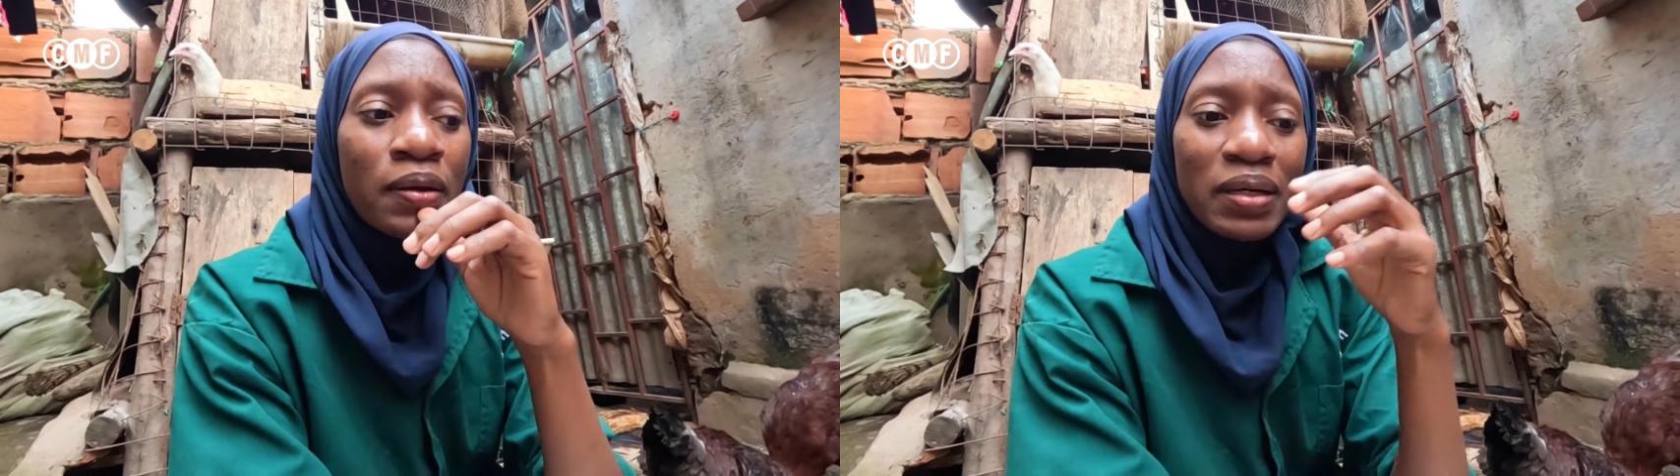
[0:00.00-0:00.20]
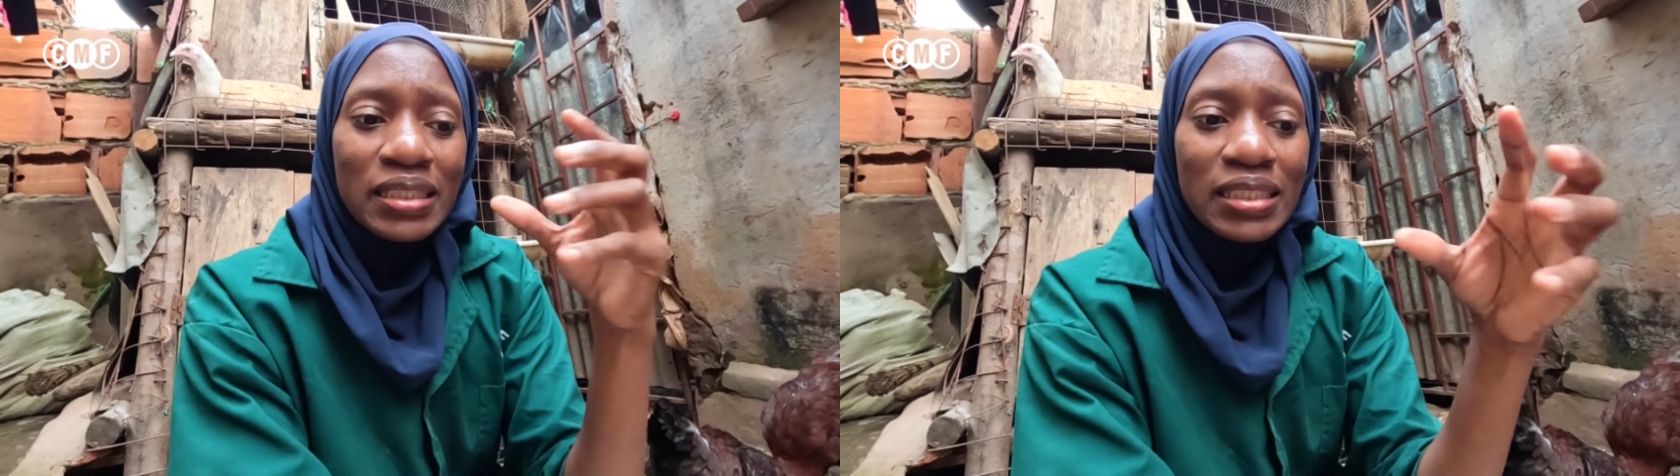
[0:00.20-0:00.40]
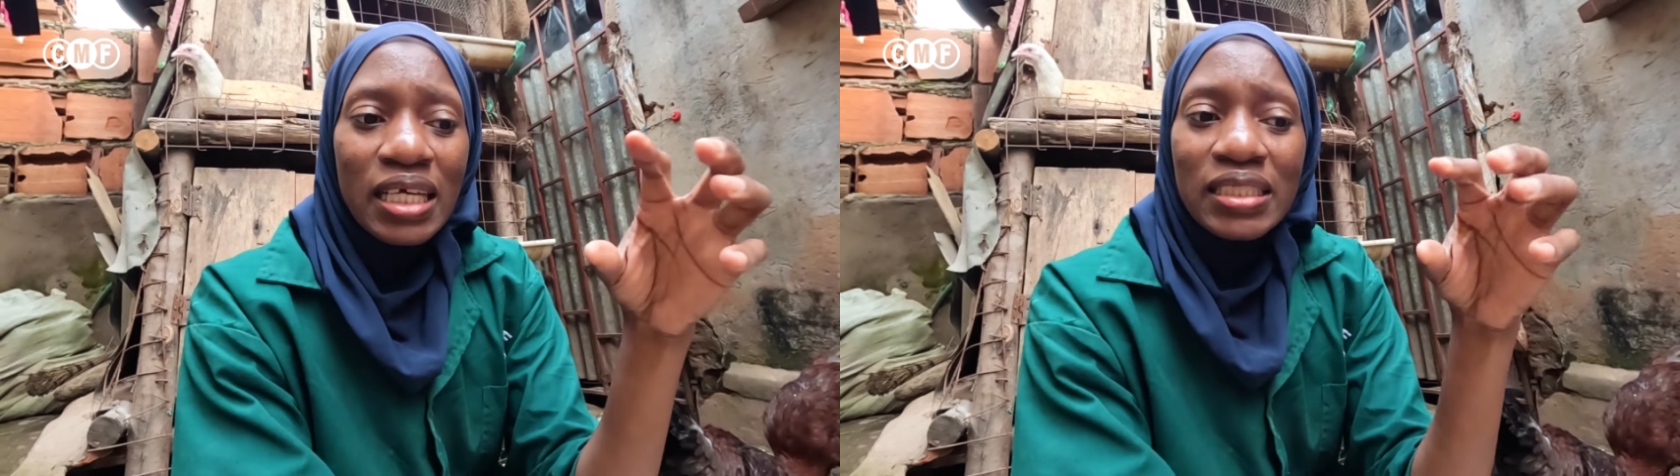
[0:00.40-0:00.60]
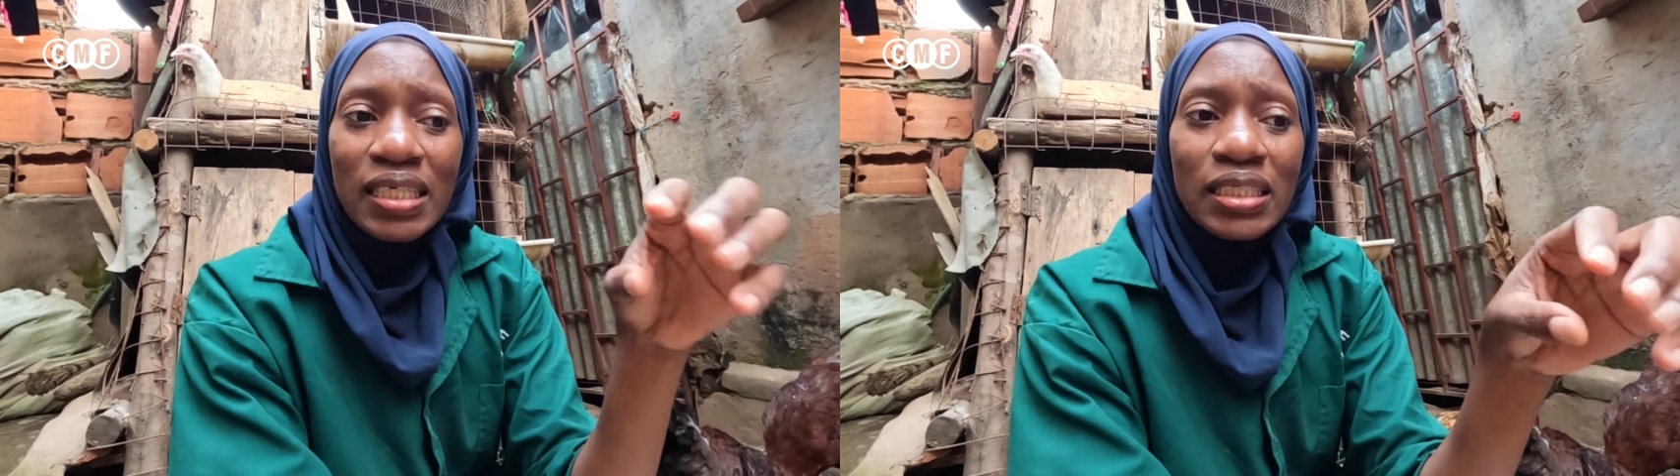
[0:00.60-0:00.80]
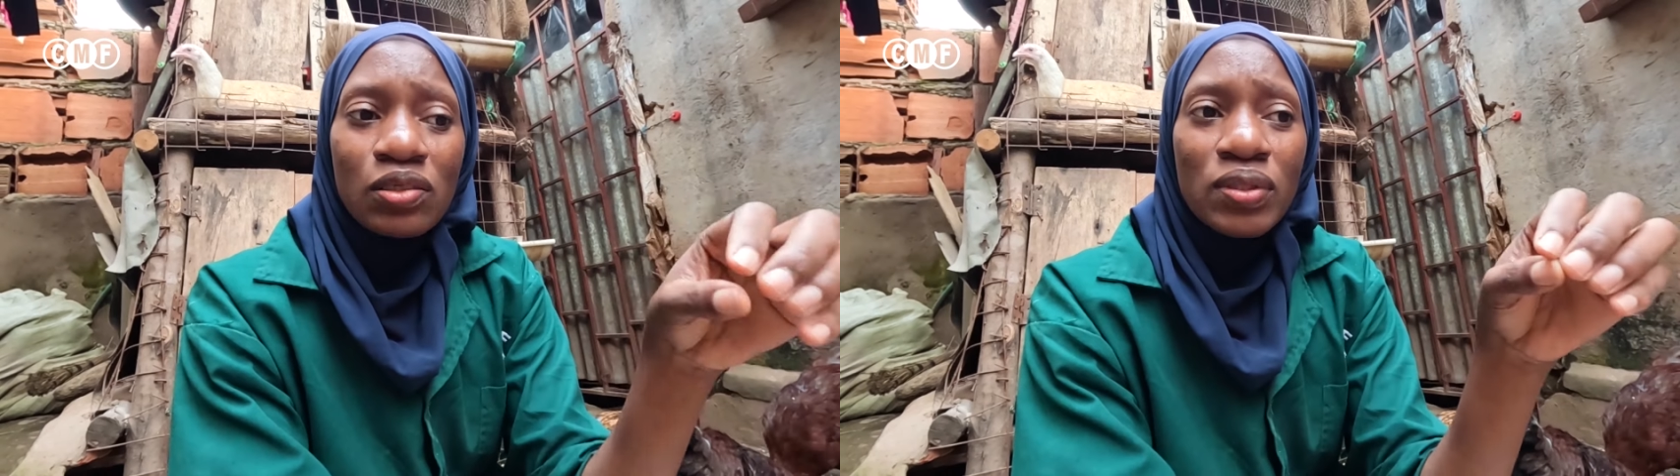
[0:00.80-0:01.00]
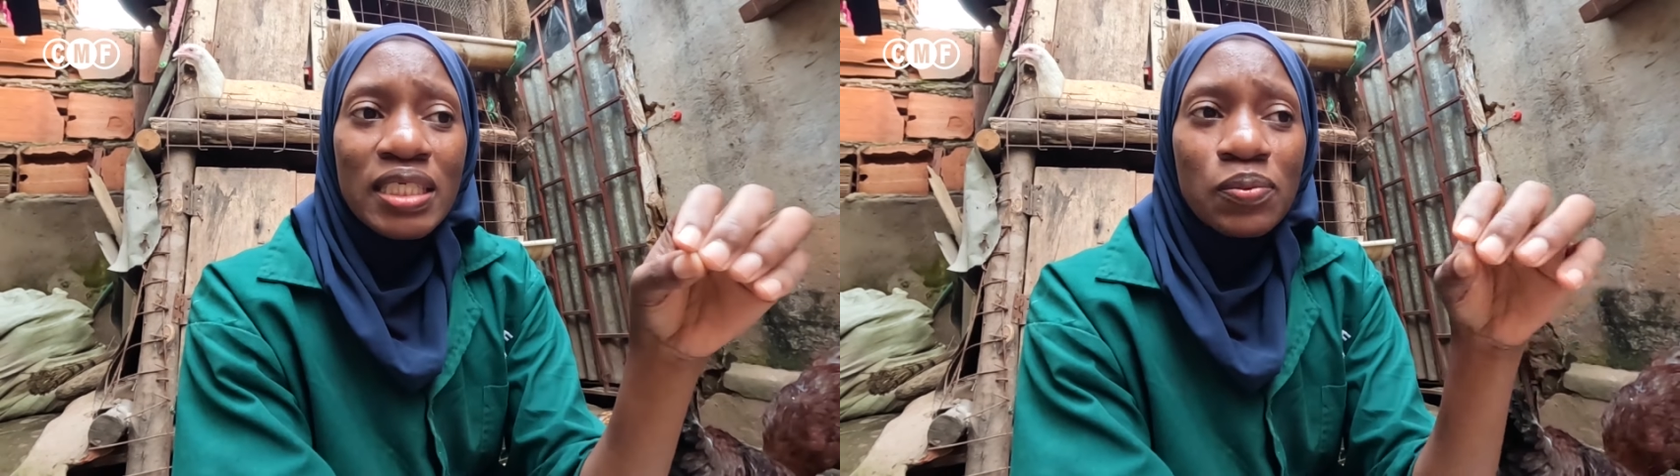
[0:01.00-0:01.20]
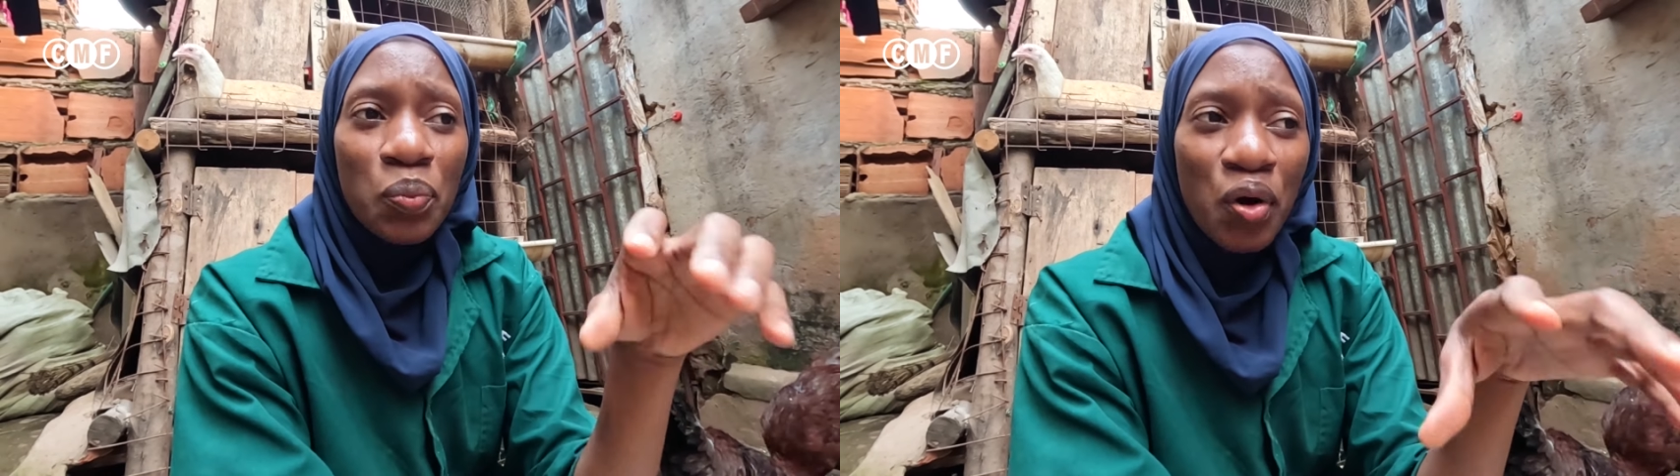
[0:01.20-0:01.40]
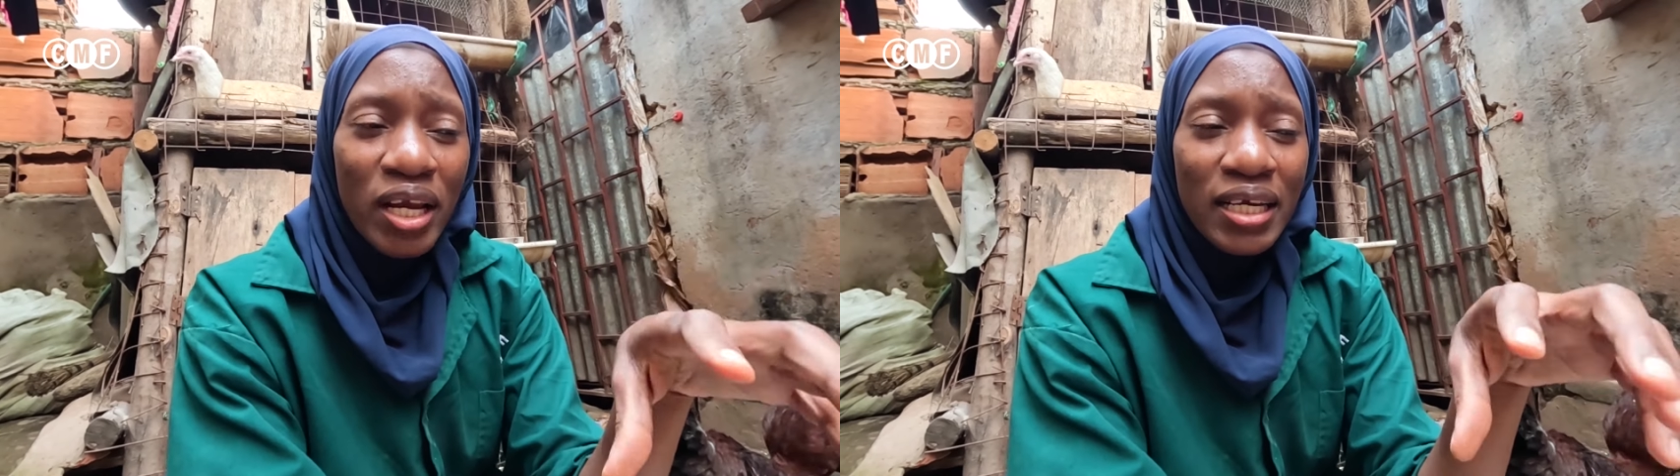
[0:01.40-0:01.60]
But since I started with a
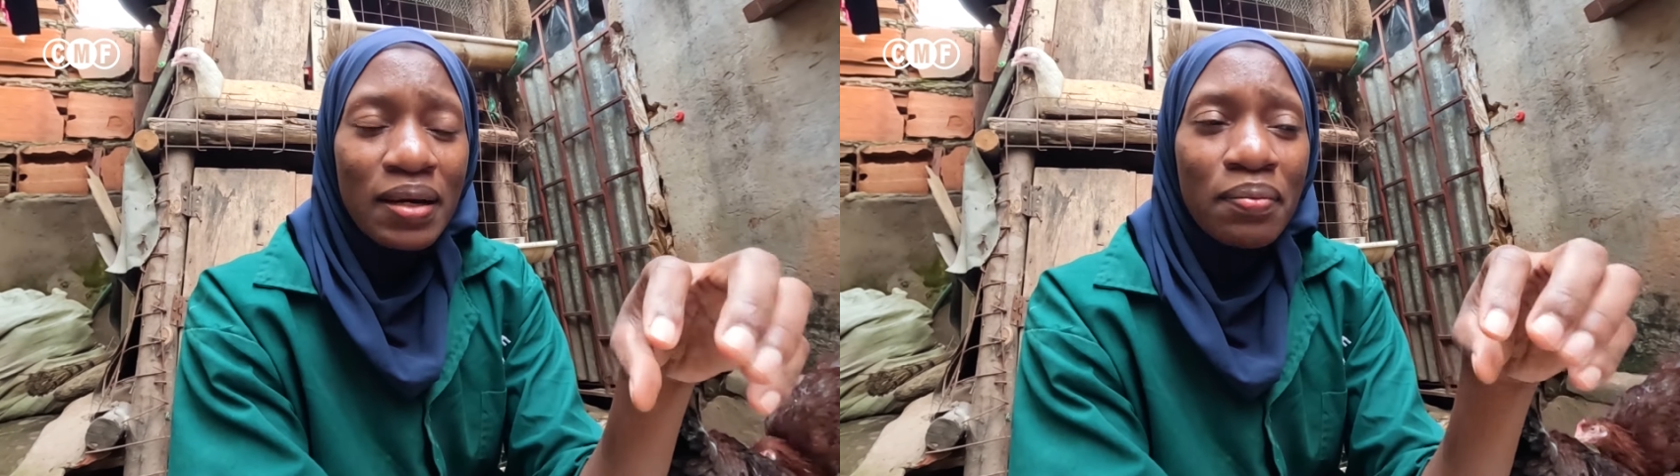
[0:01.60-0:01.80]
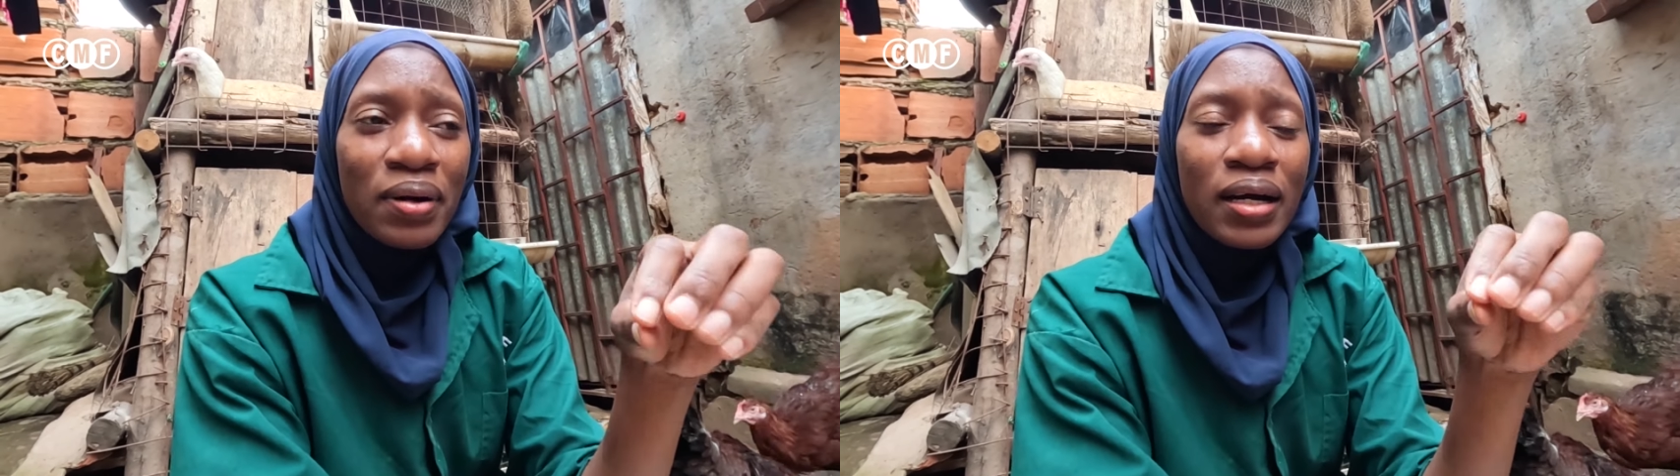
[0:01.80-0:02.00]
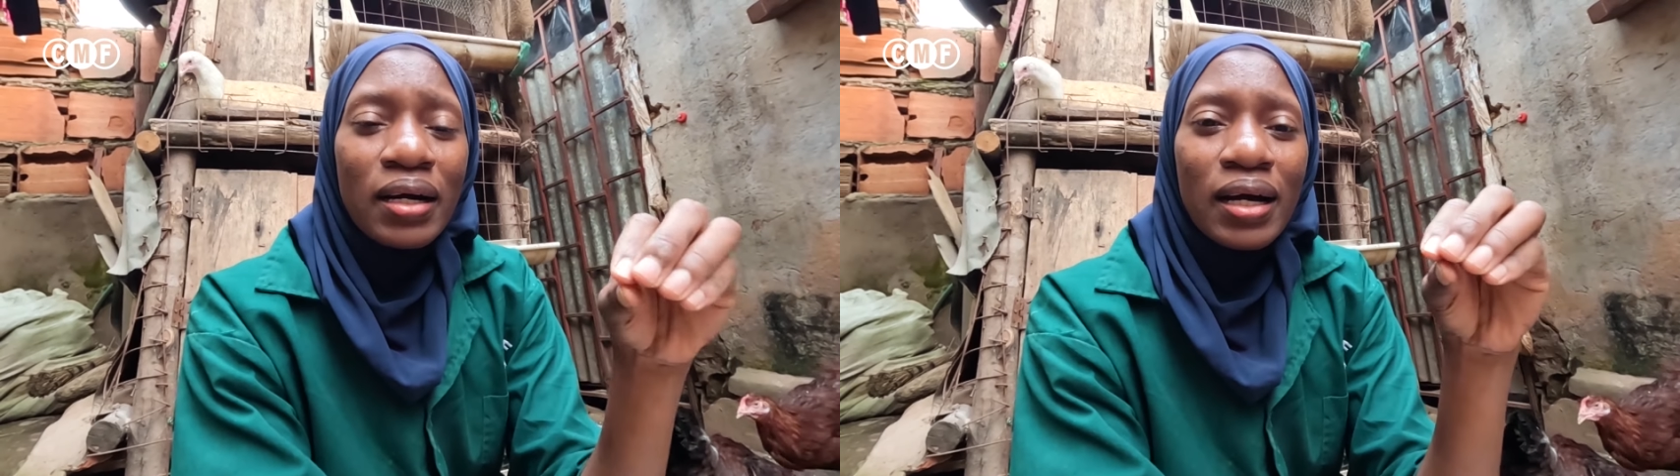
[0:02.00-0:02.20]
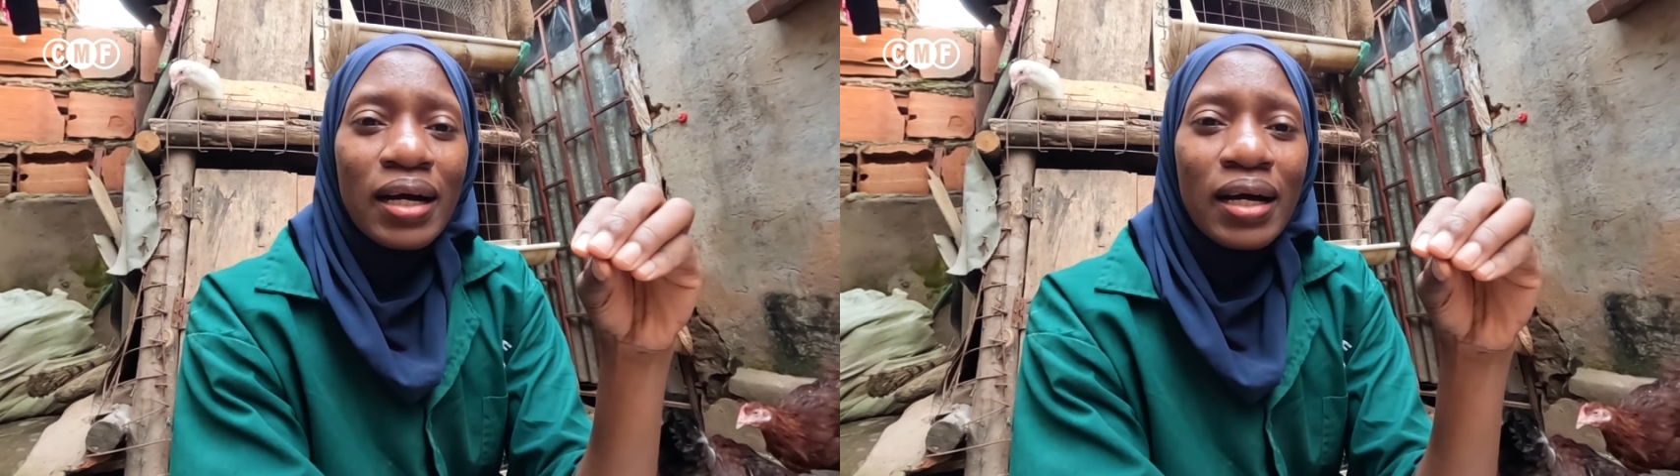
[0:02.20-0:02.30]
smaller number,